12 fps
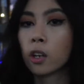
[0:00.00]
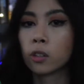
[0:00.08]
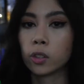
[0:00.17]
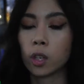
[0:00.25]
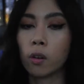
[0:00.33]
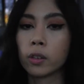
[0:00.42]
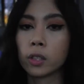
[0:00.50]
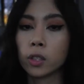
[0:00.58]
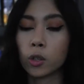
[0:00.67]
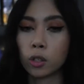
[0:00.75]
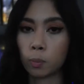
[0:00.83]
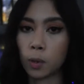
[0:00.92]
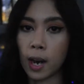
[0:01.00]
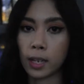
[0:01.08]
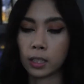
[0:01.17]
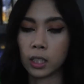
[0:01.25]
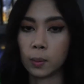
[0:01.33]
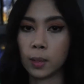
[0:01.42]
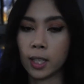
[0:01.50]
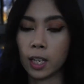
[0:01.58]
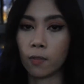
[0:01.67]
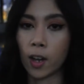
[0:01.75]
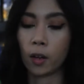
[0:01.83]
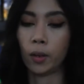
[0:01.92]
So it's no surprise to me that
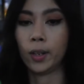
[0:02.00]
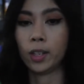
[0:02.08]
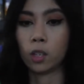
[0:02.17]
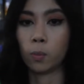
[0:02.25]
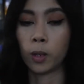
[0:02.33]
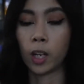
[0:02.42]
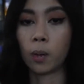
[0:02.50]
if I reread this book,